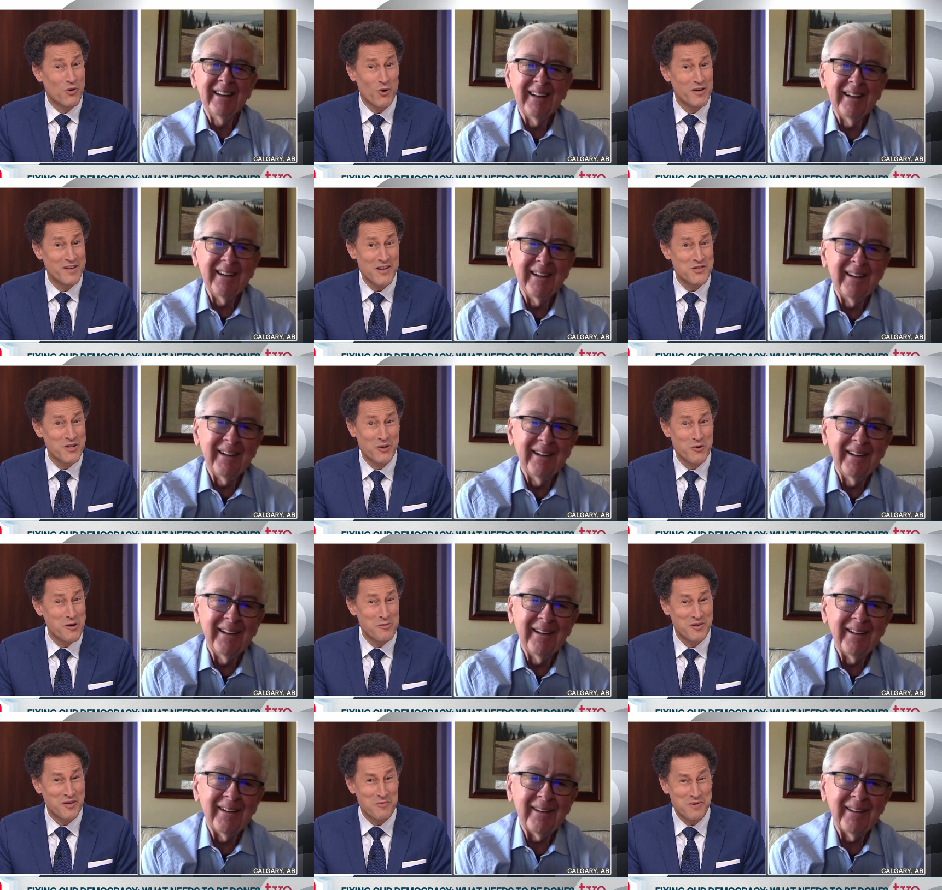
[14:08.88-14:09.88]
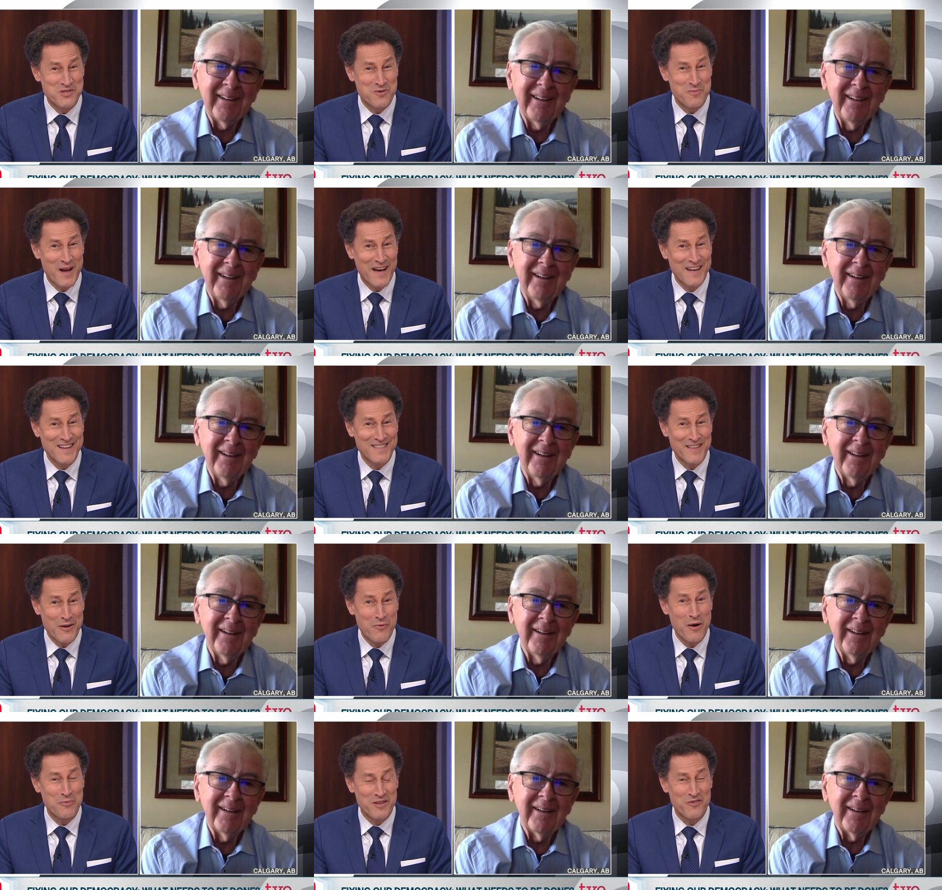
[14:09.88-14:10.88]
Speaker 1: Court doesn't agree with you, Mr. Manning.
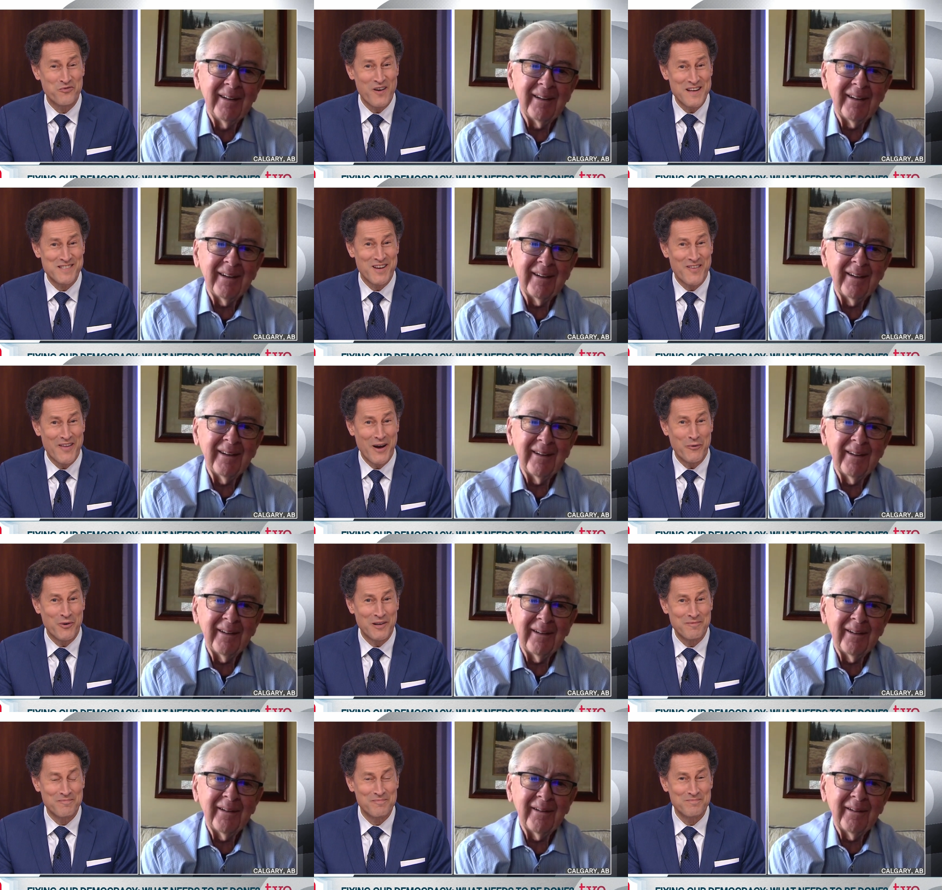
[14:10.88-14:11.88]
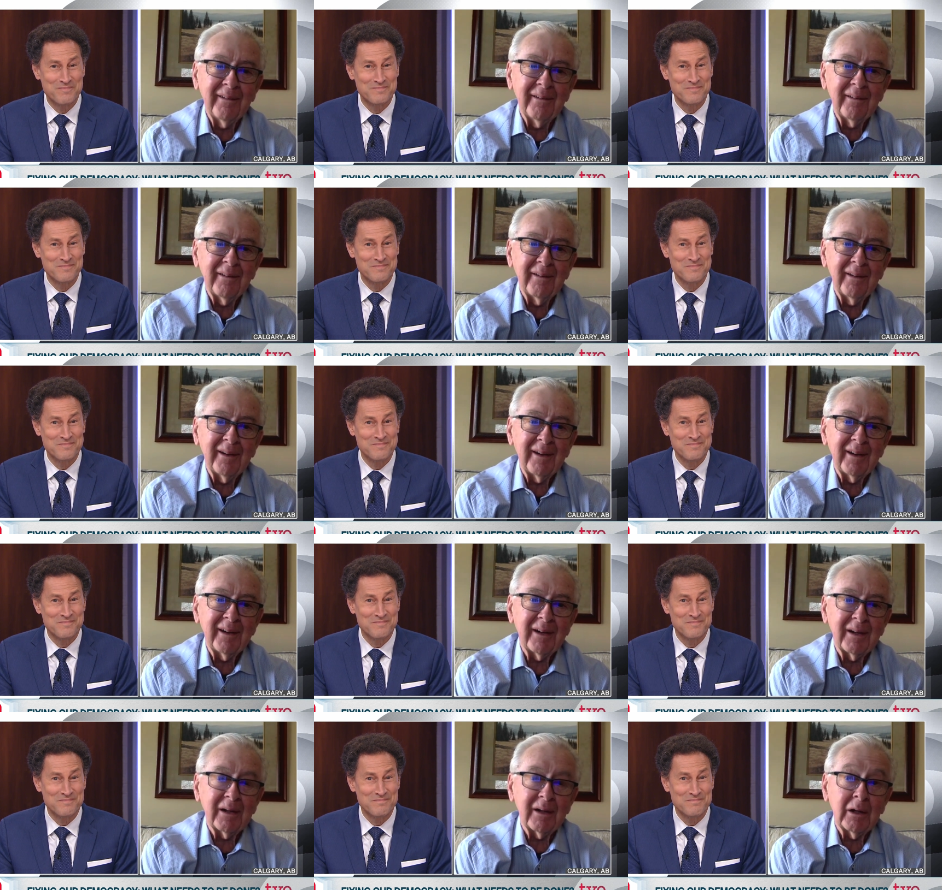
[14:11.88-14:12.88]
They went with the feds on that one.
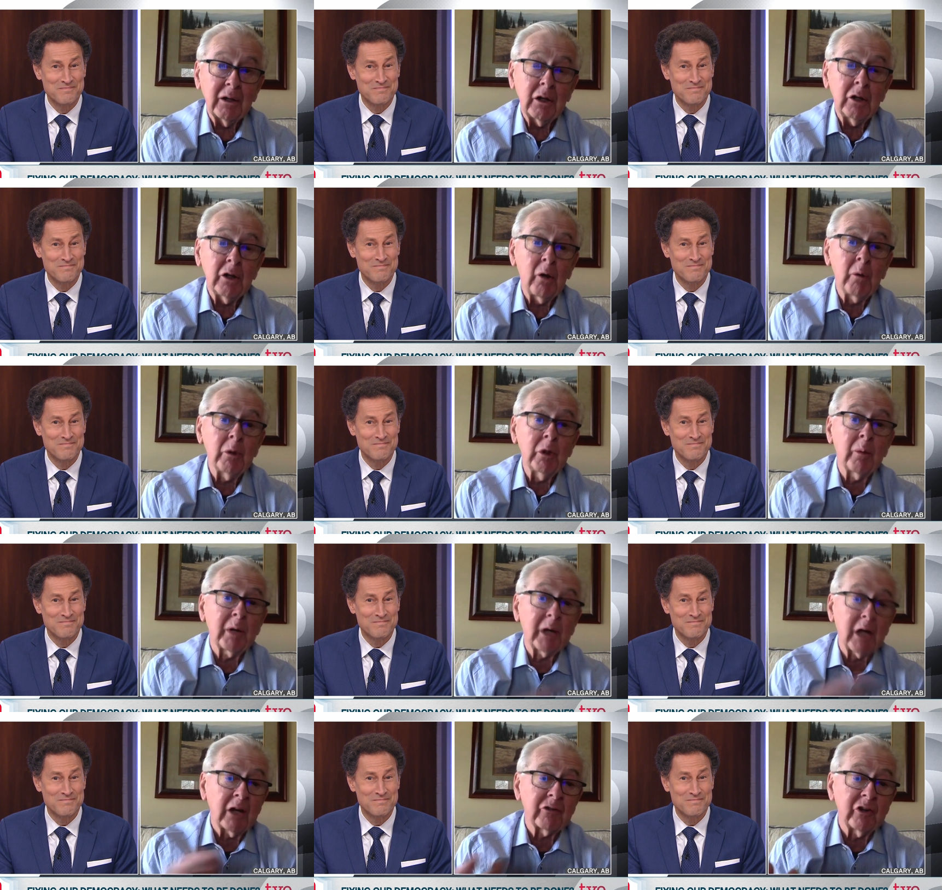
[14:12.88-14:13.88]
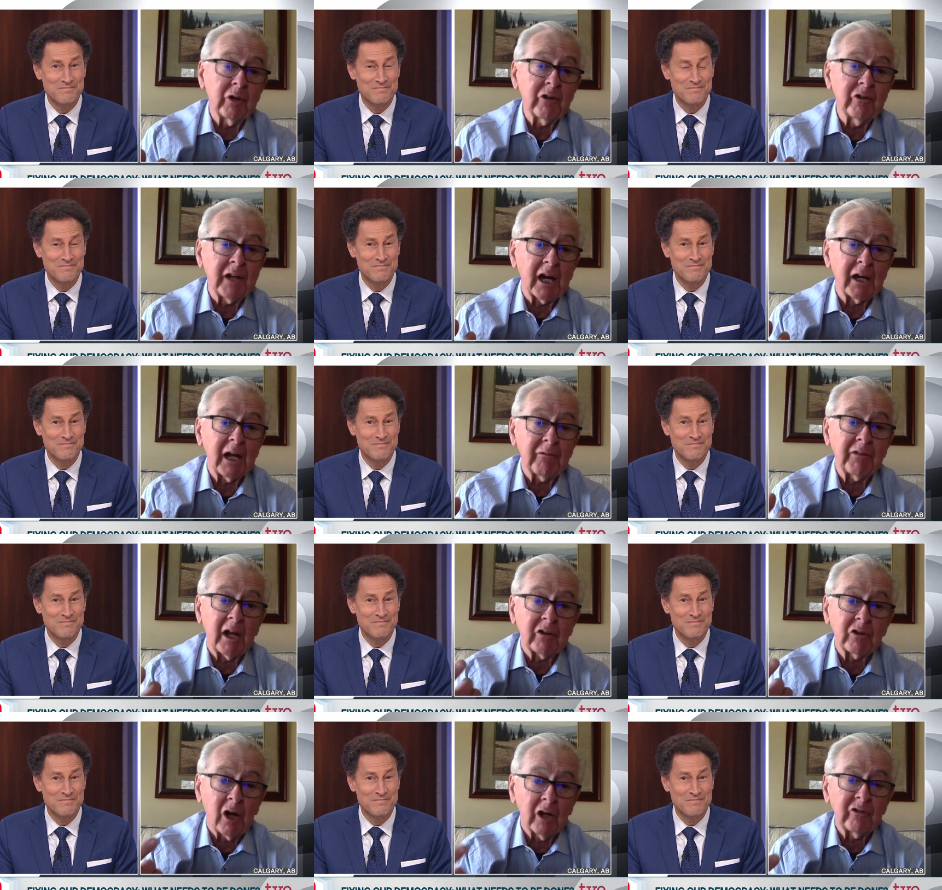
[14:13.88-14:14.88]
Speaker 2: No, no, because there isn't that. If
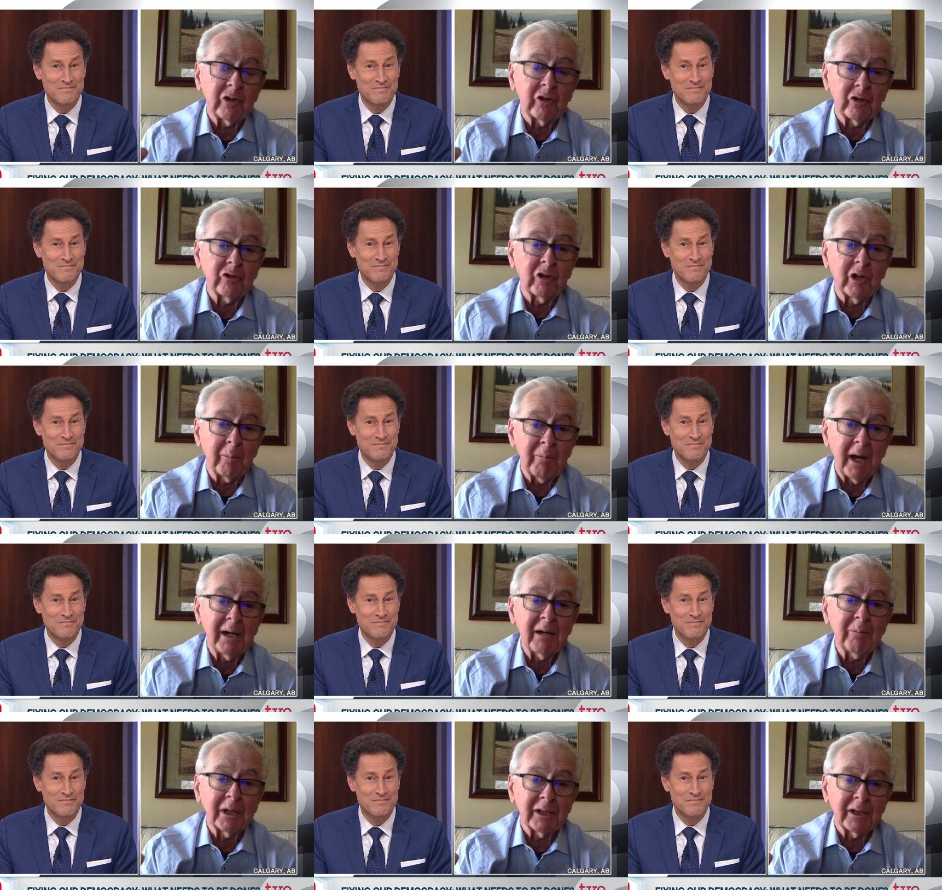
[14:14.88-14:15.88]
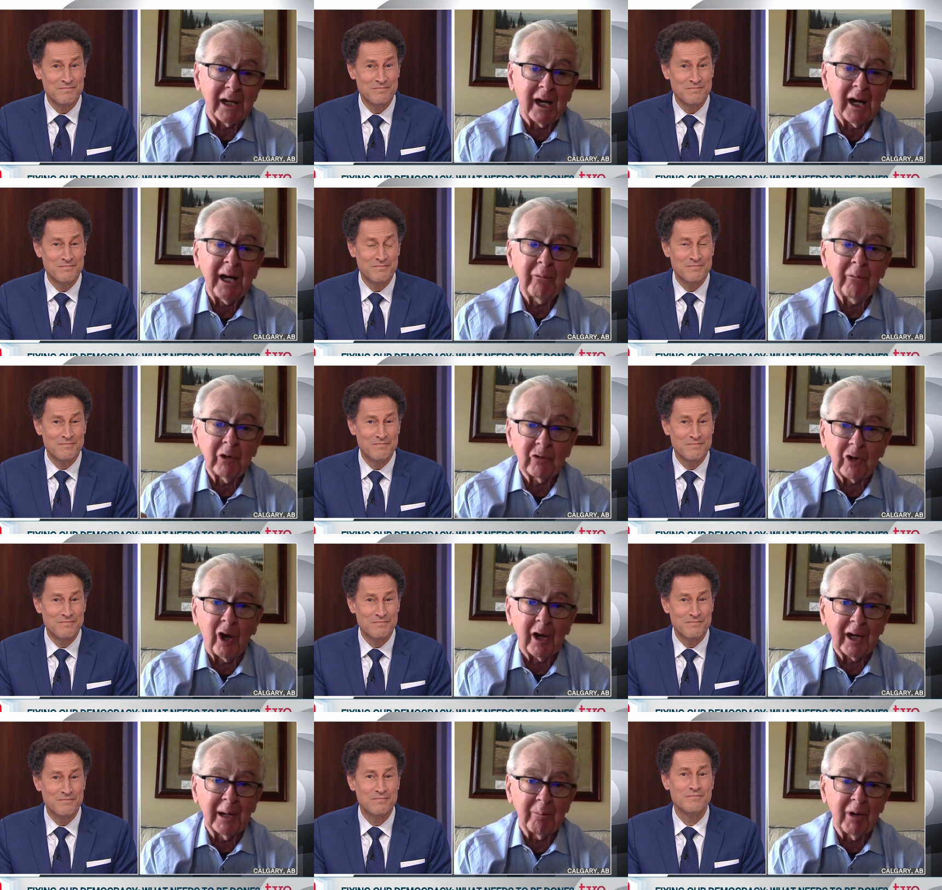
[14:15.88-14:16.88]
that constitutional amendment that I was
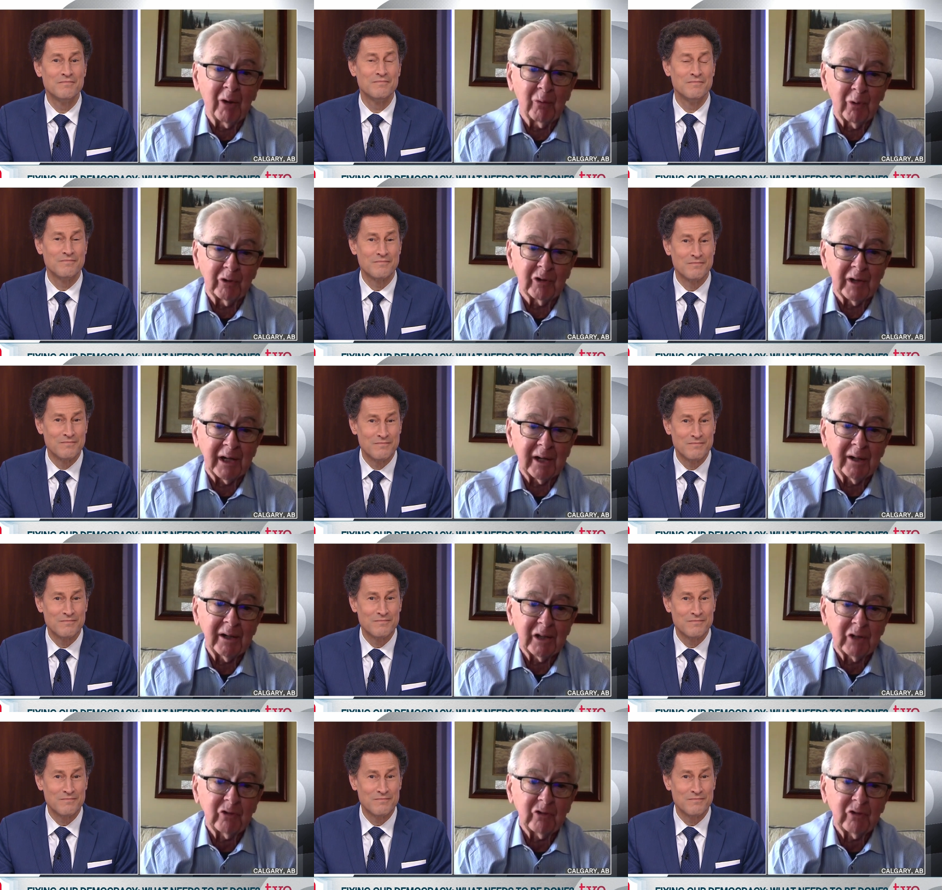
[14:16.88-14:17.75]
talking about was there, the